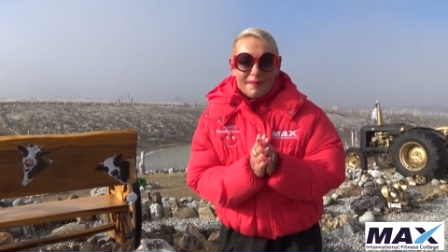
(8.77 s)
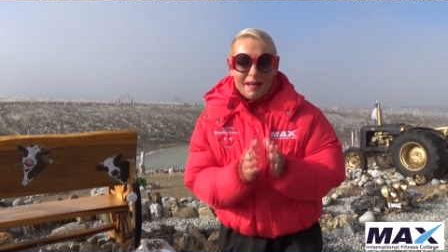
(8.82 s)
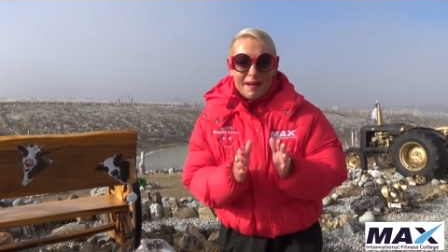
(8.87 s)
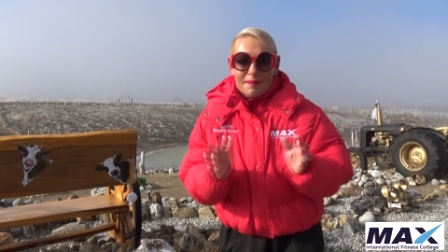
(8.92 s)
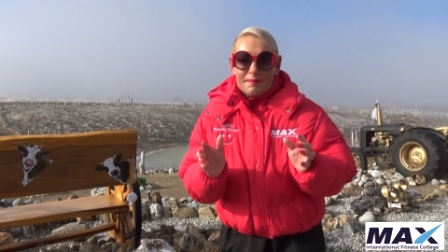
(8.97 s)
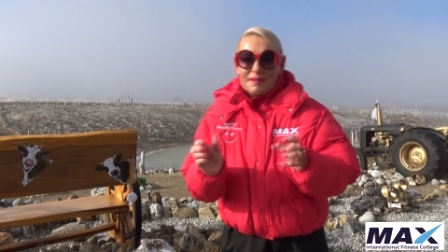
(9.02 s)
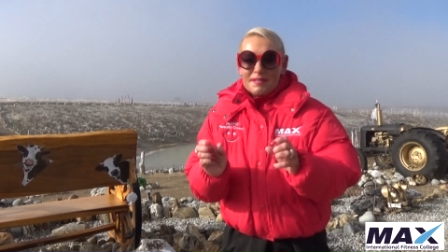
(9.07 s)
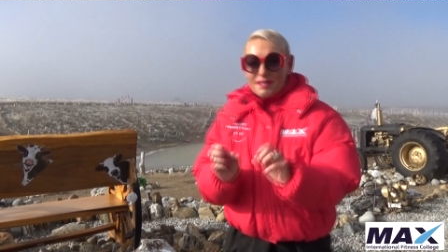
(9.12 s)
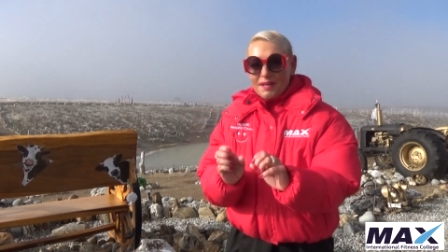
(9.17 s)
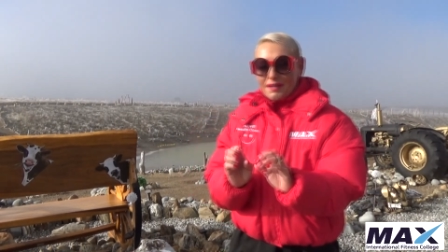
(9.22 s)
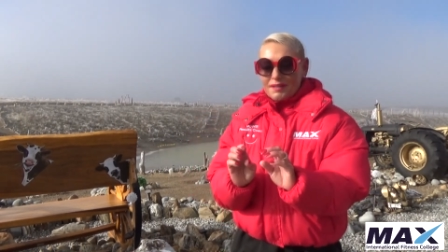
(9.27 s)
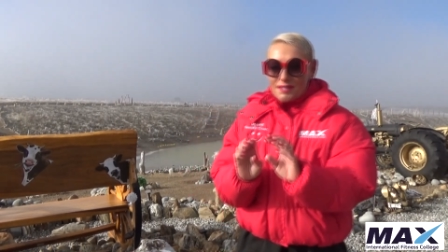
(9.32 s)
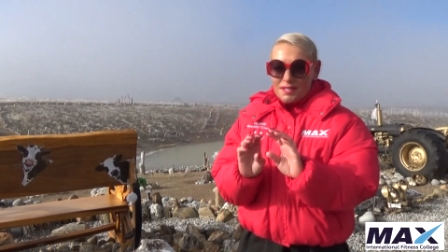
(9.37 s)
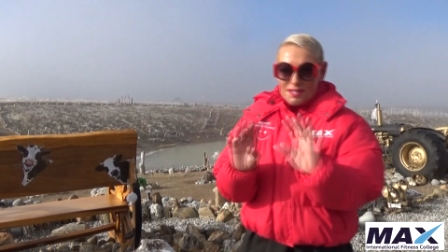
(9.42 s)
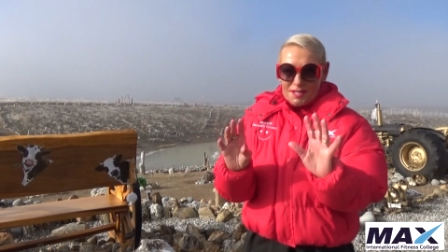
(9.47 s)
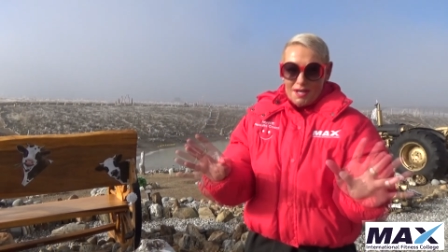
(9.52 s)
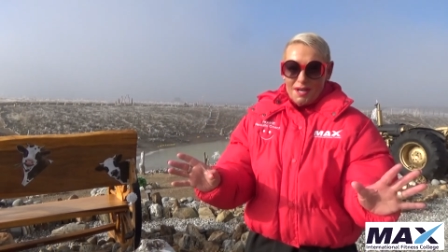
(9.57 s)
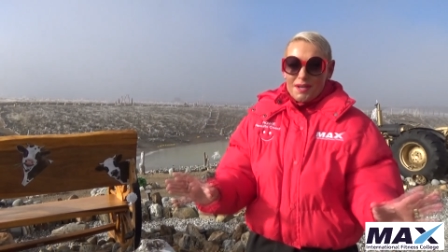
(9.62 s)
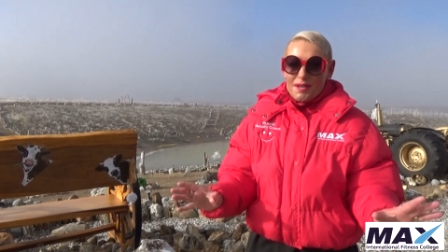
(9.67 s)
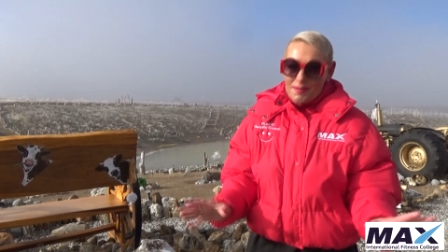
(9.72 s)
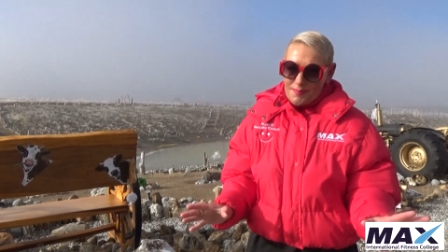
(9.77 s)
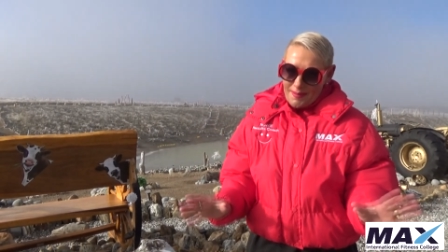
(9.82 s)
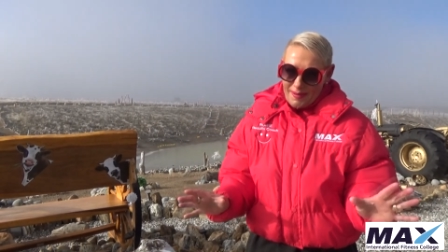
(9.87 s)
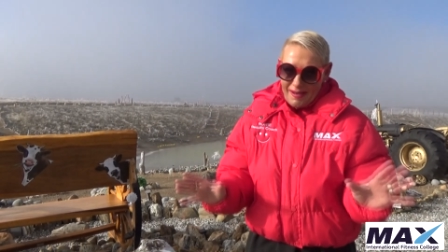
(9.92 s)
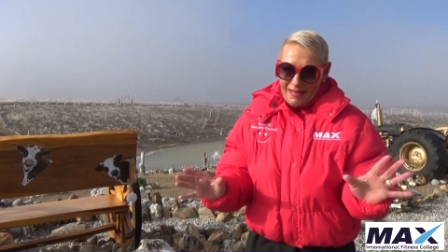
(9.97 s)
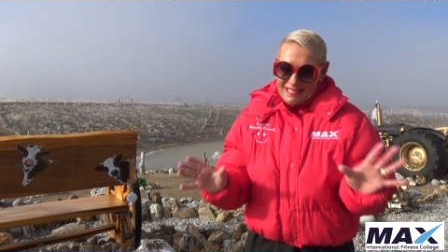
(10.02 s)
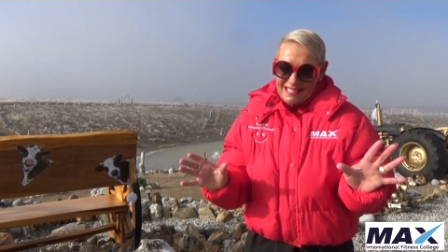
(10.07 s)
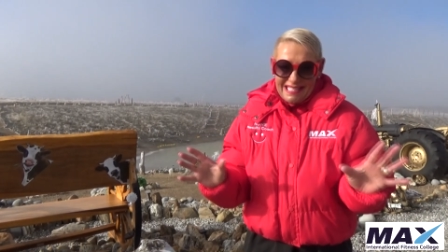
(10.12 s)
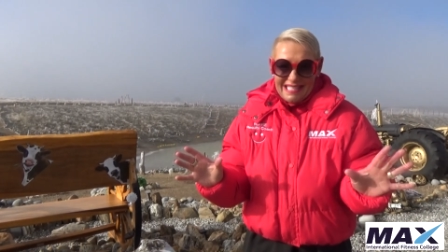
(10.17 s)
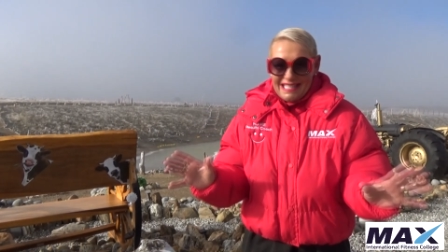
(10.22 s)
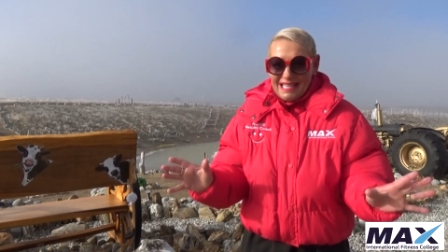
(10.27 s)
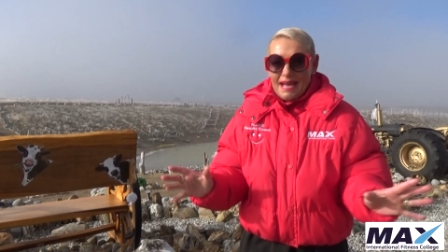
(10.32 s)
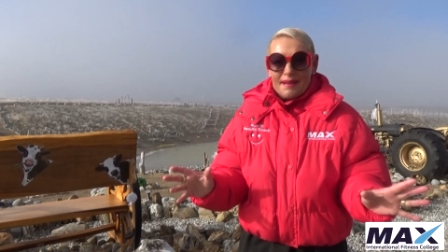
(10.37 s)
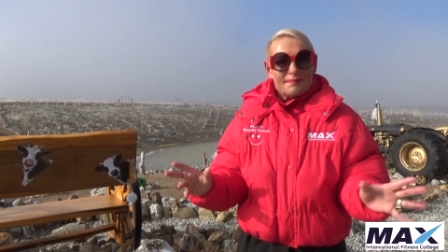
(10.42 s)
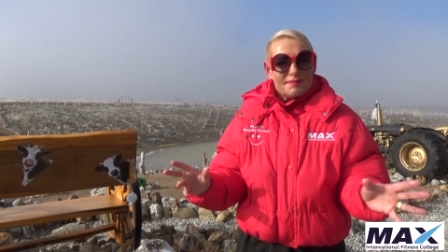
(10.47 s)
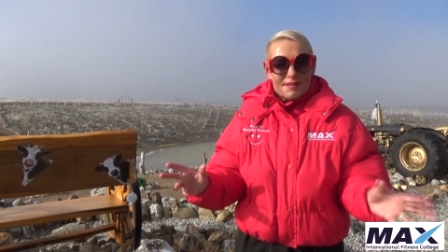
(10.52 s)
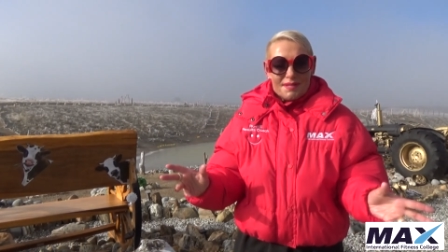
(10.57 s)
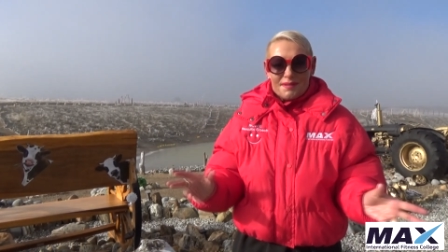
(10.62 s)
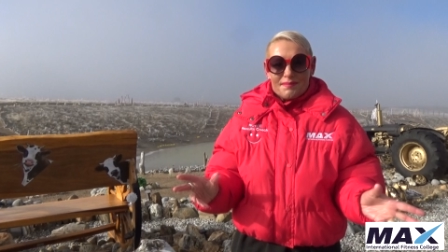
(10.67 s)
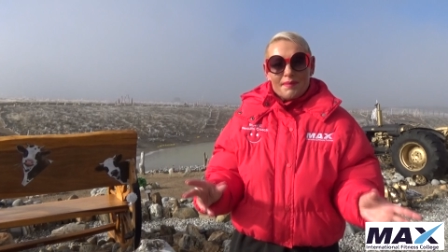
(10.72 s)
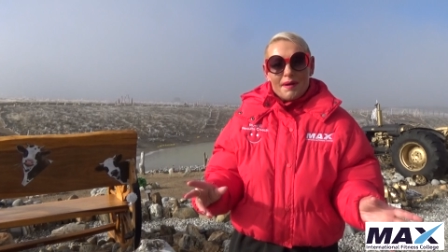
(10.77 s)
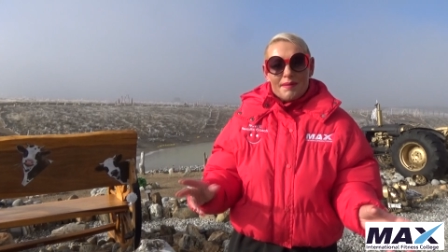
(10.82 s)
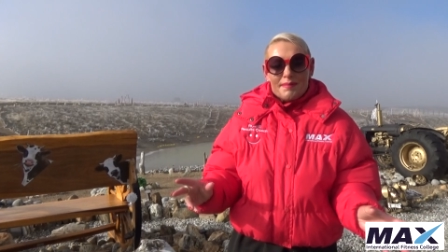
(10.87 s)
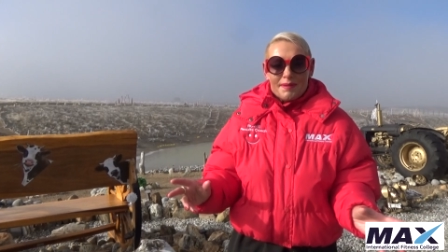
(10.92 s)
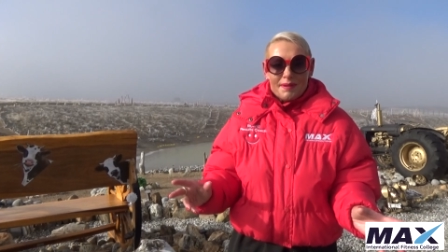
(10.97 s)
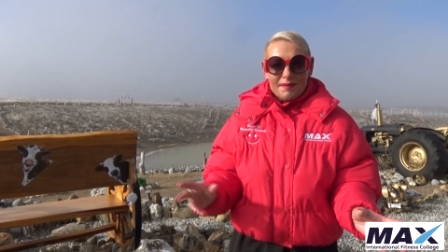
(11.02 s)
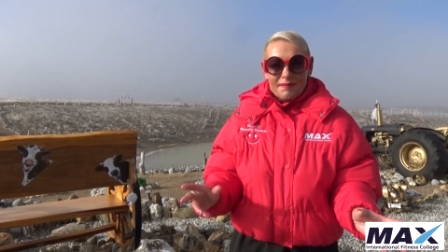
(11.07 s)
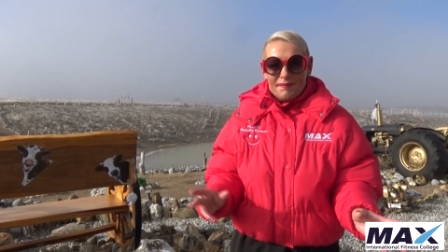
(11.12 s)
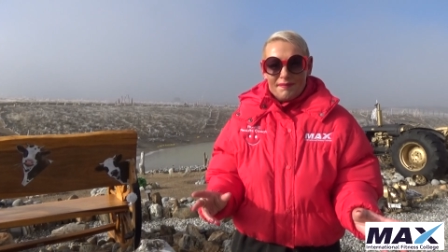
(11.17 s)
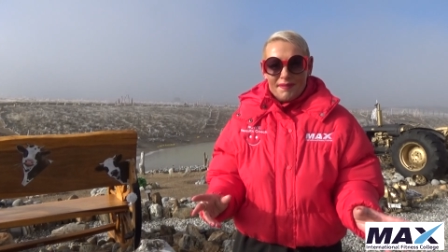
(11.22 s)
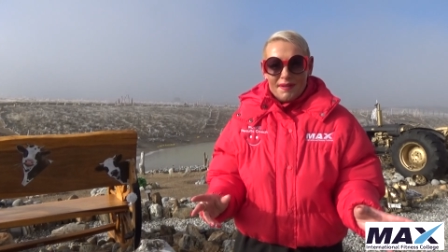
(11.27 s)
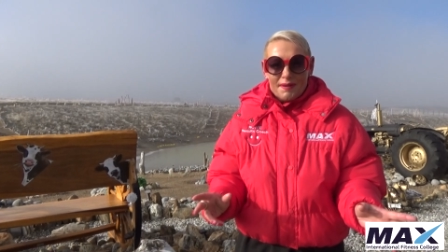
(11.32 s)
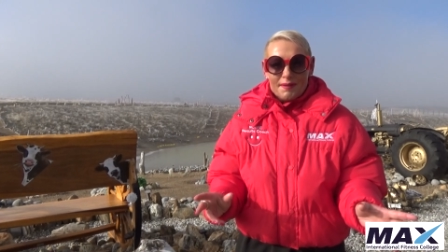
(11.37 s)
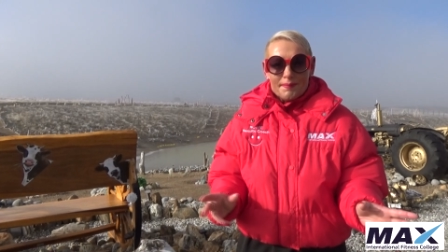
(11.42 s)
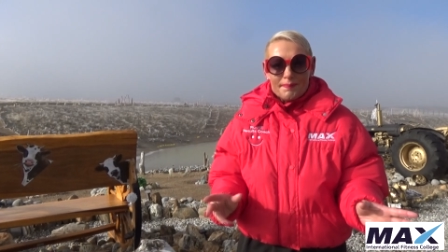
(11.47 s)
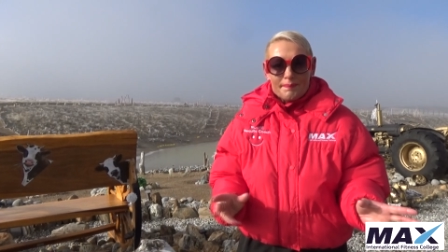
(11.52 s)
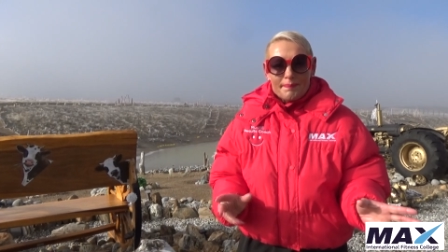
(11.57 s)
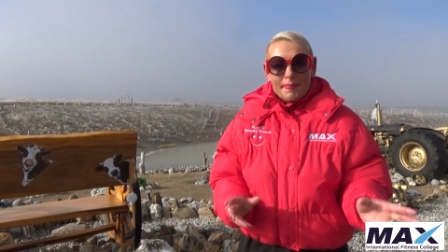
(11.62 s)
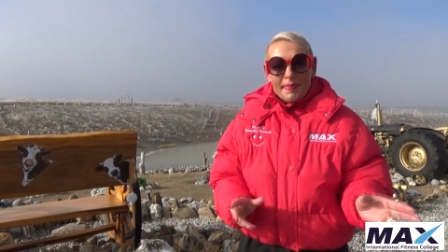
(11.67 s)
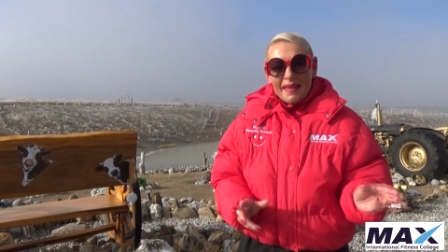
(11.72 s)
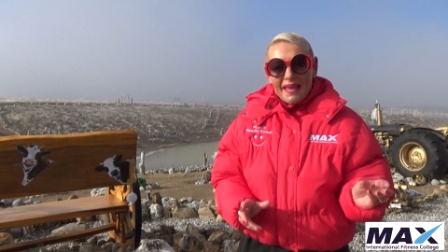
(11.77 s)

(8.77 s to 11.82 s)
and I wish I could show you, but I didn't capture the moment on film.